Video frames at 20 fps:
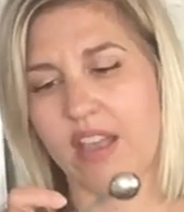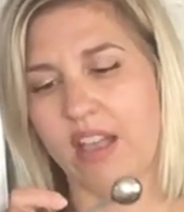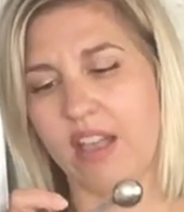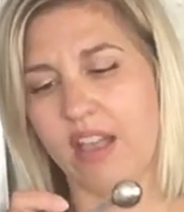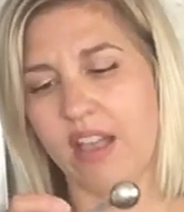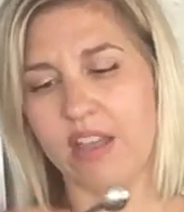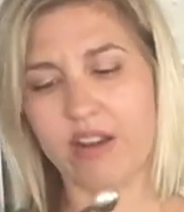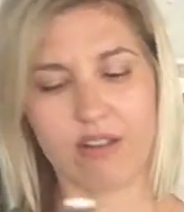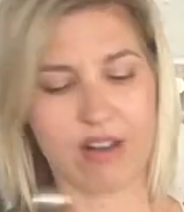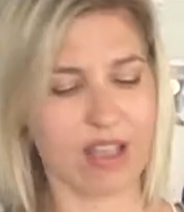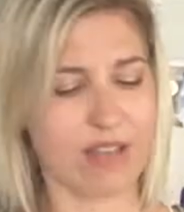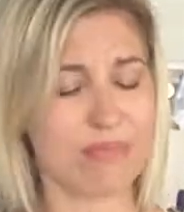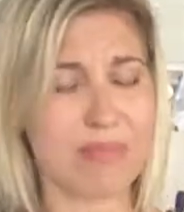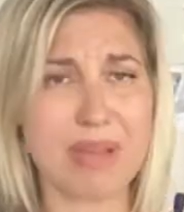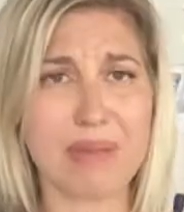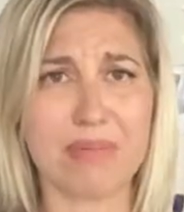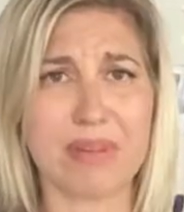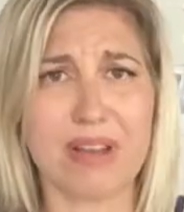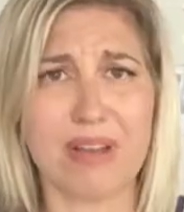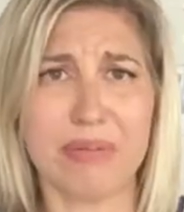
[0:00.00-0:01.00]
I don't have
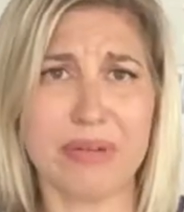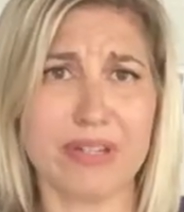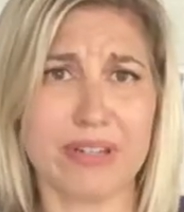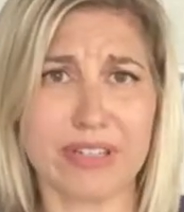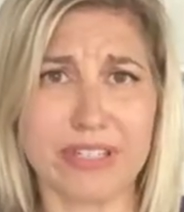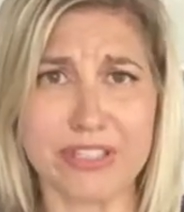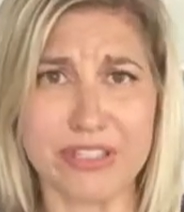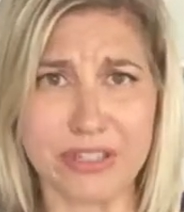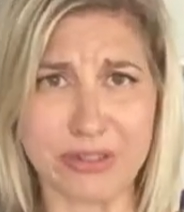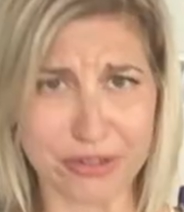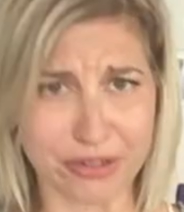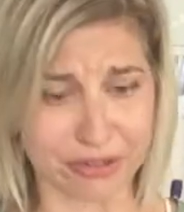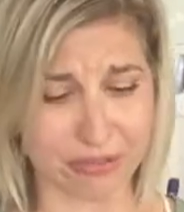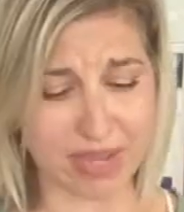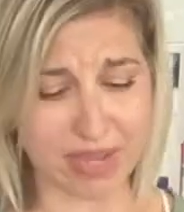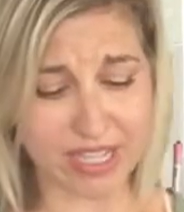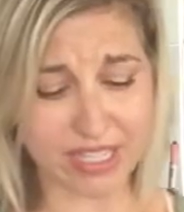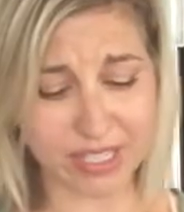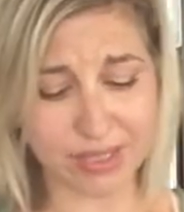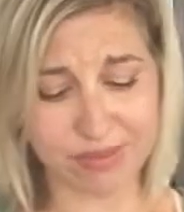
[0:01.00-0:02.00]
a production crew.
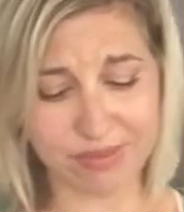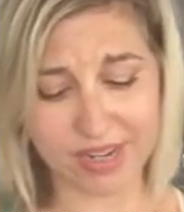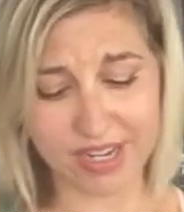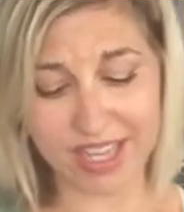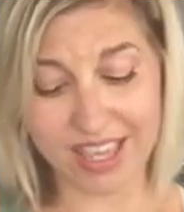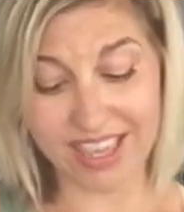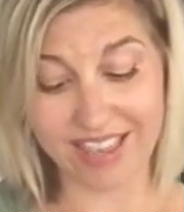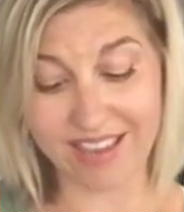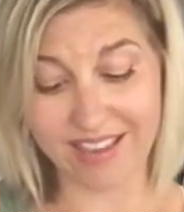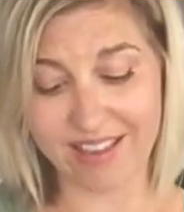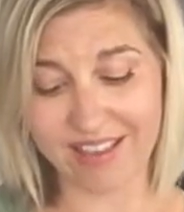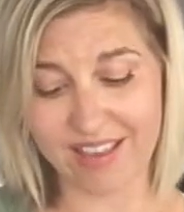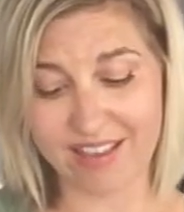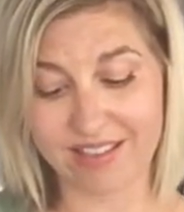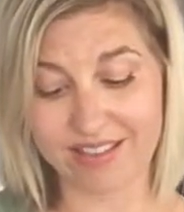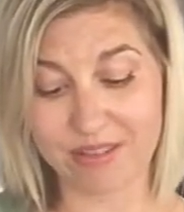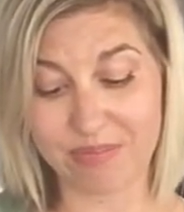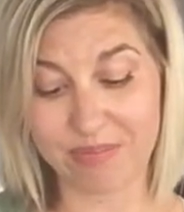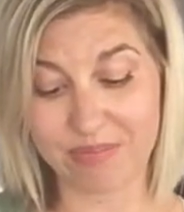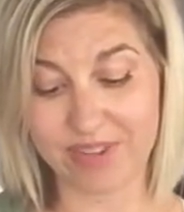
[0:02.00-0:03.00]
Matt's working,
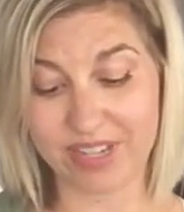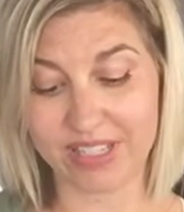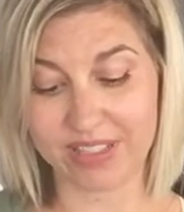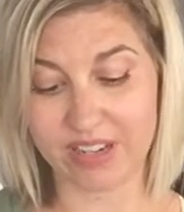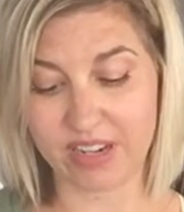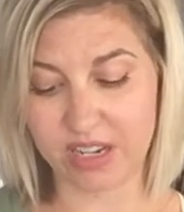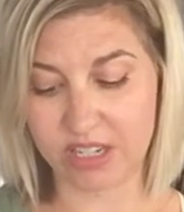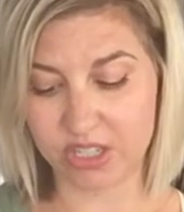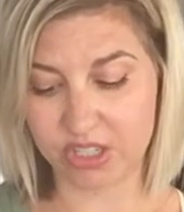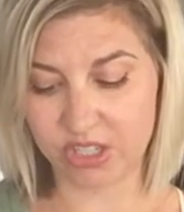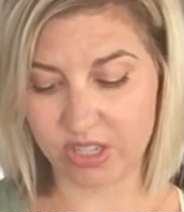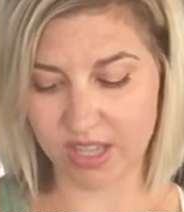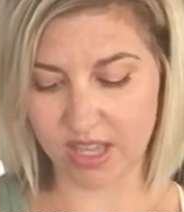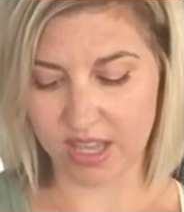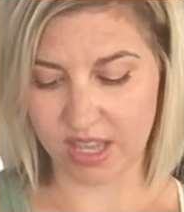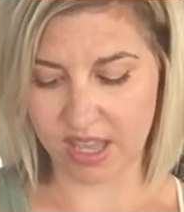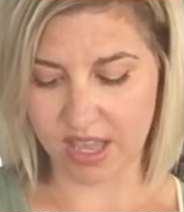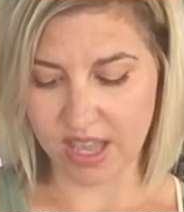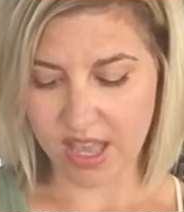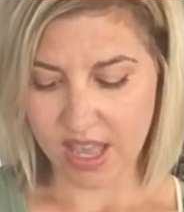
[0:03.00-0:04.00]
and the boys are actually
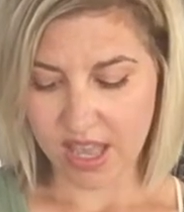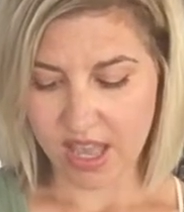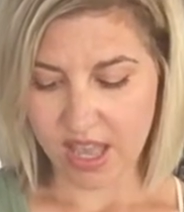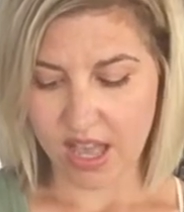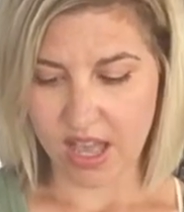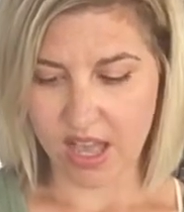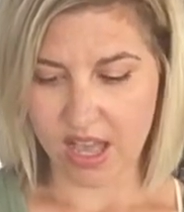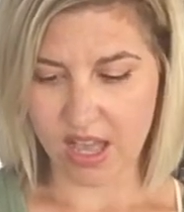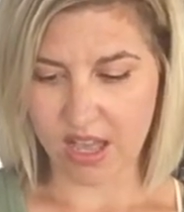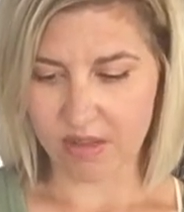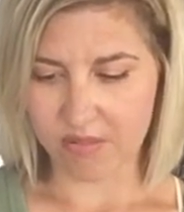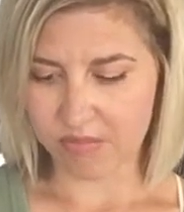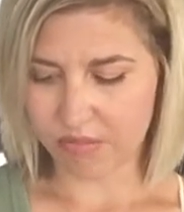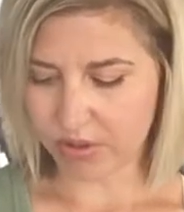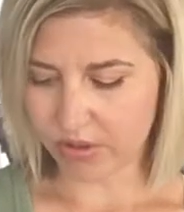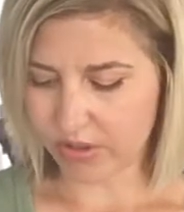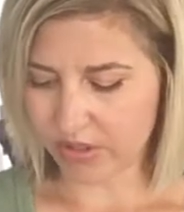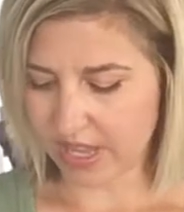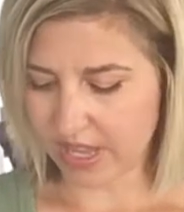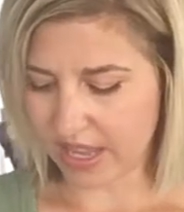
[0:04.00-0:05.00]

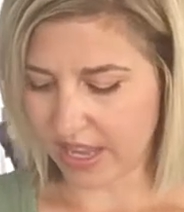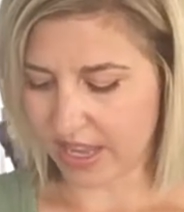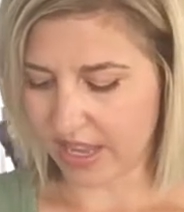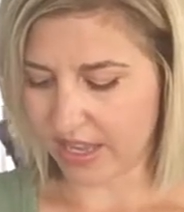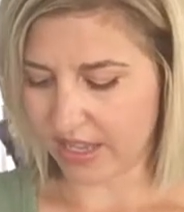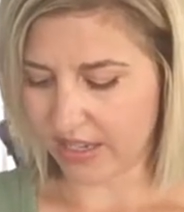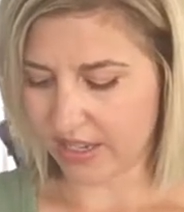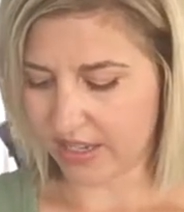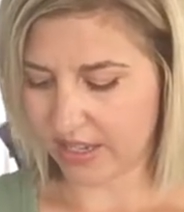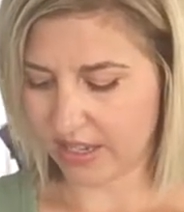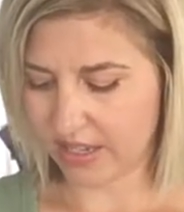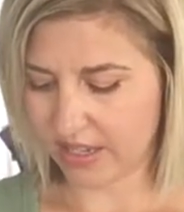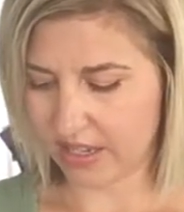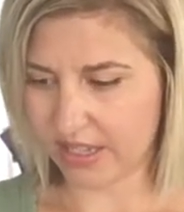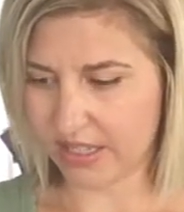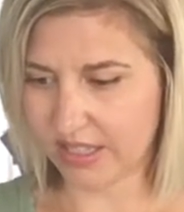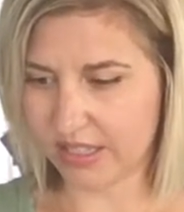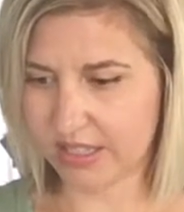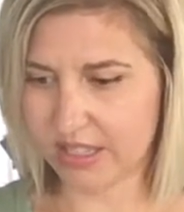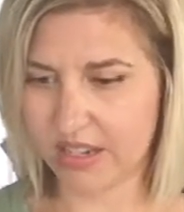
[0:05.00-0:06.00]
both at a
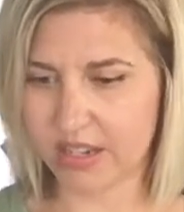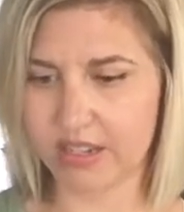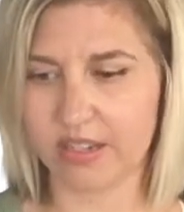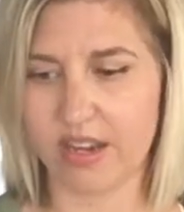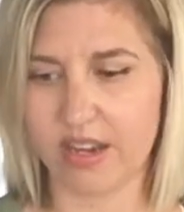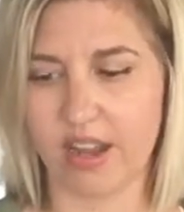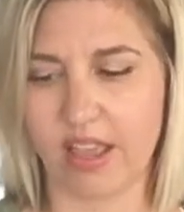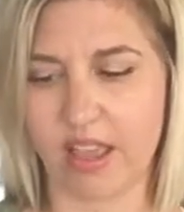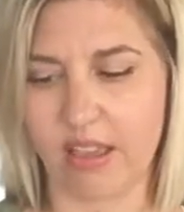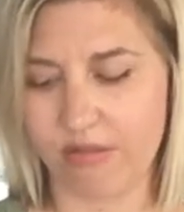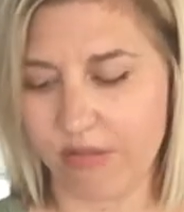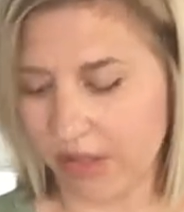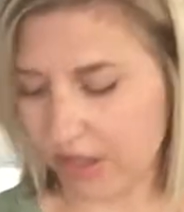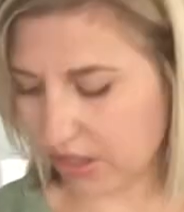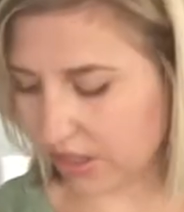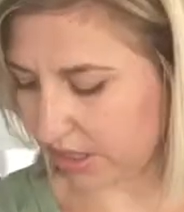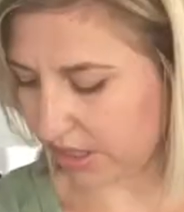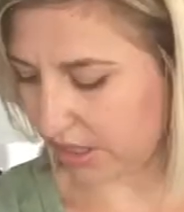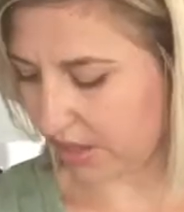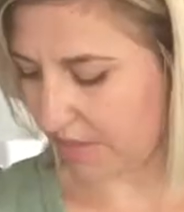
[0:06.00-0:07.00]
sitter today, which
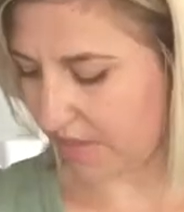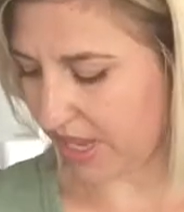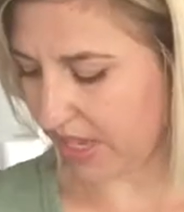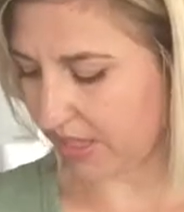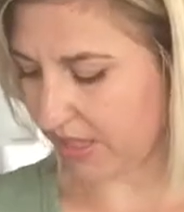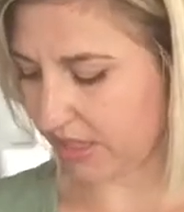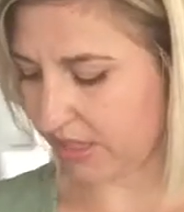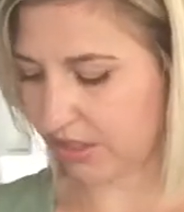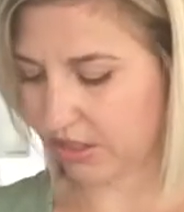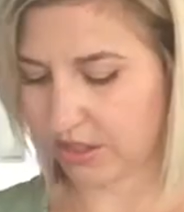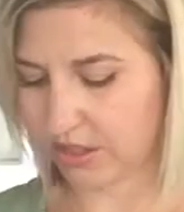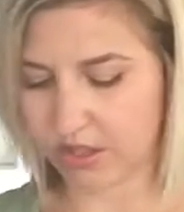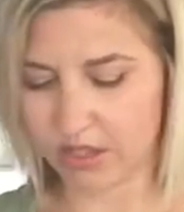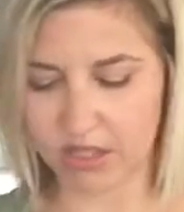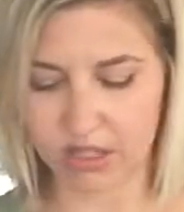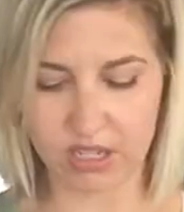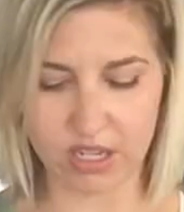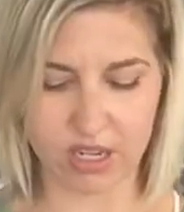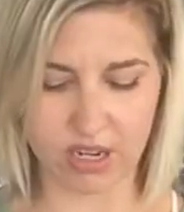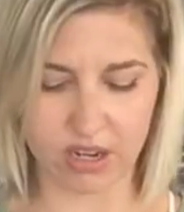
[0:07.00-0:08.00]
is amazing. So you're not
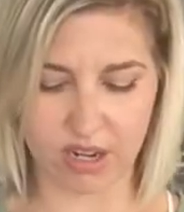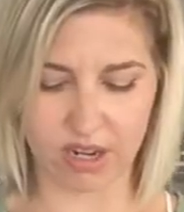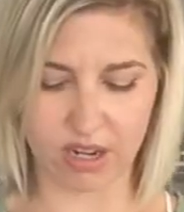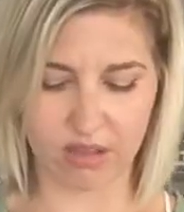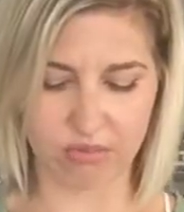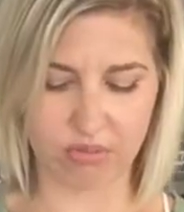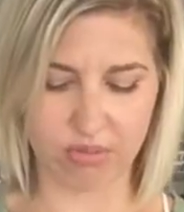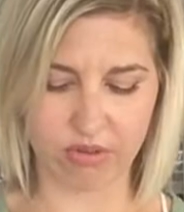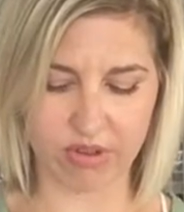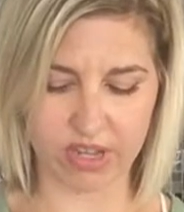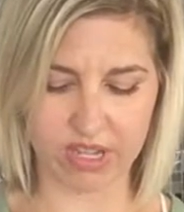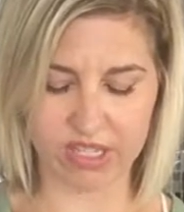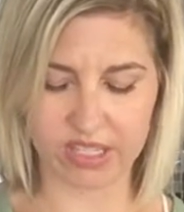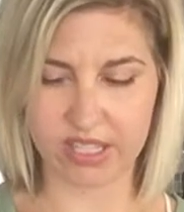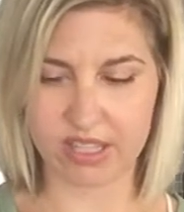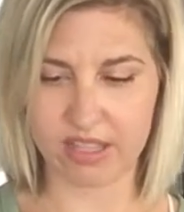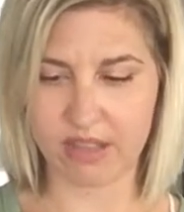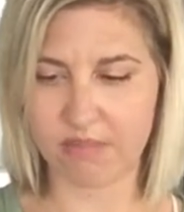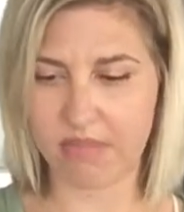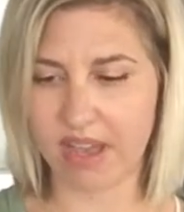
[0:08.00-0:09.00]
going to hear any boys
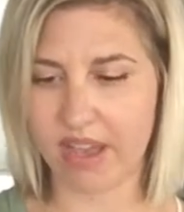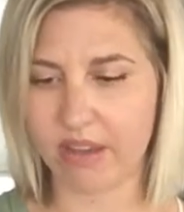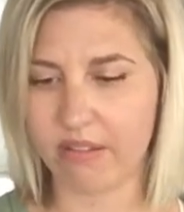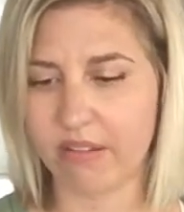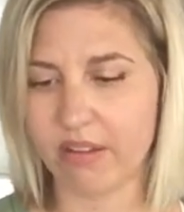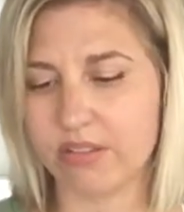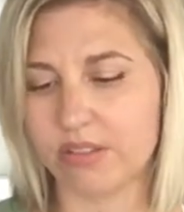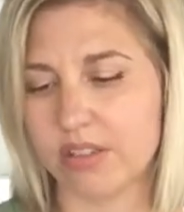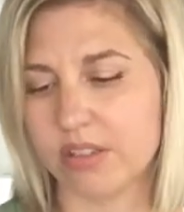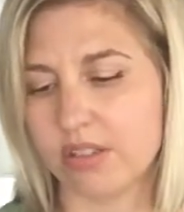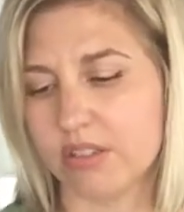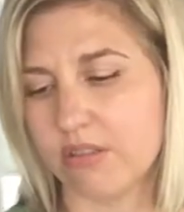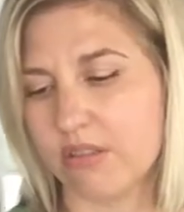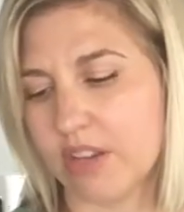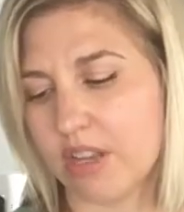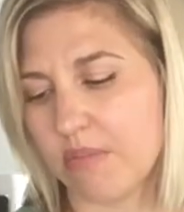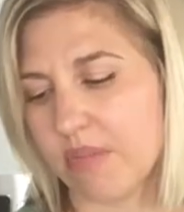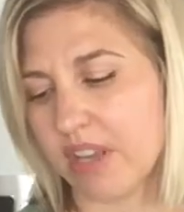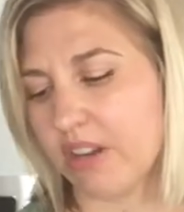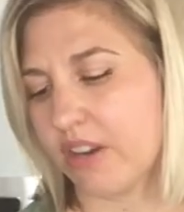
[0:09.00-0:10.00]
in the background
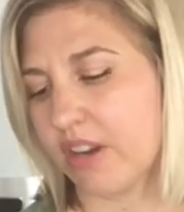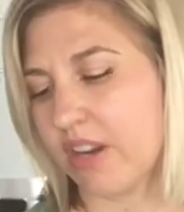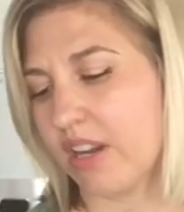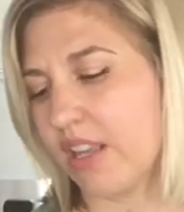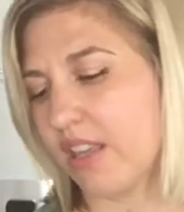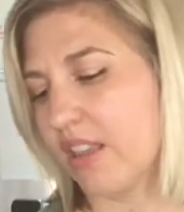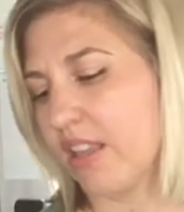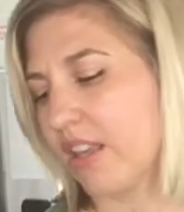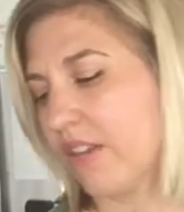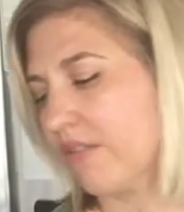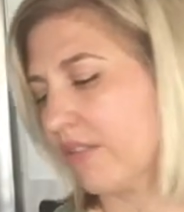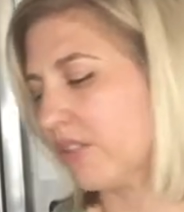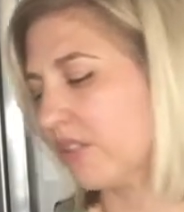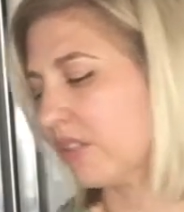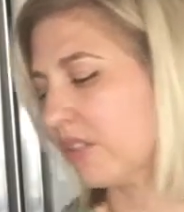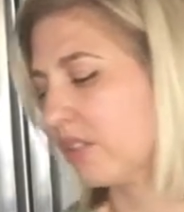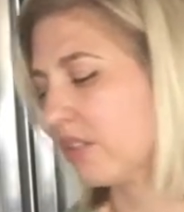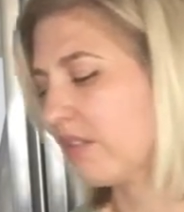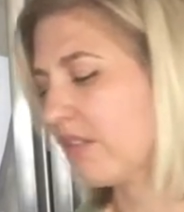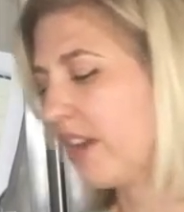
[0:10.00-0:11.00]
screaming or anything, which is
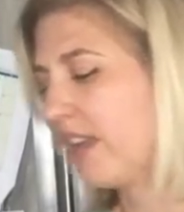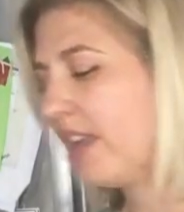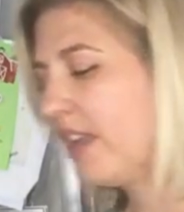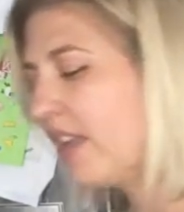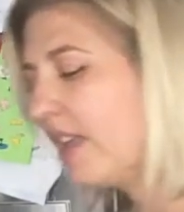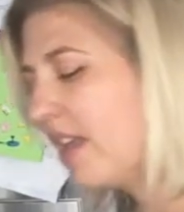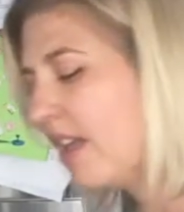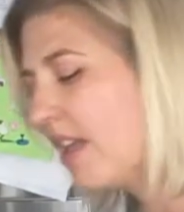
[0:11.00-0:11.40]
great.